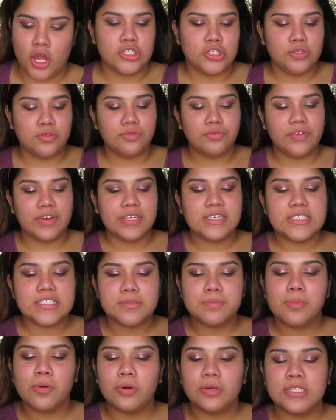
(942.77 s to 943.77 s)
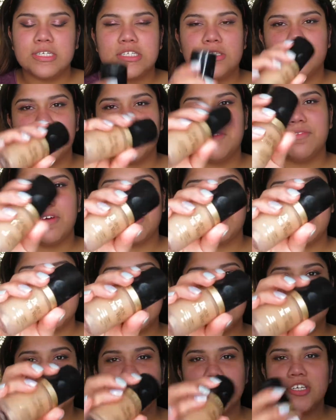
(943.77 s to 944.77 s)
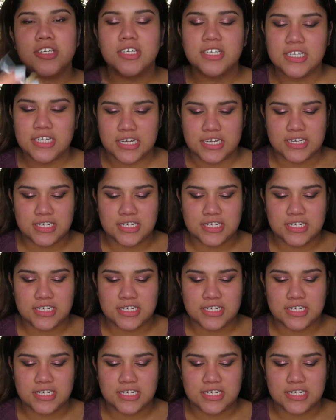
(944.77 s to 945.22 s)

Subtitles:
Too Faced Born This Way foundation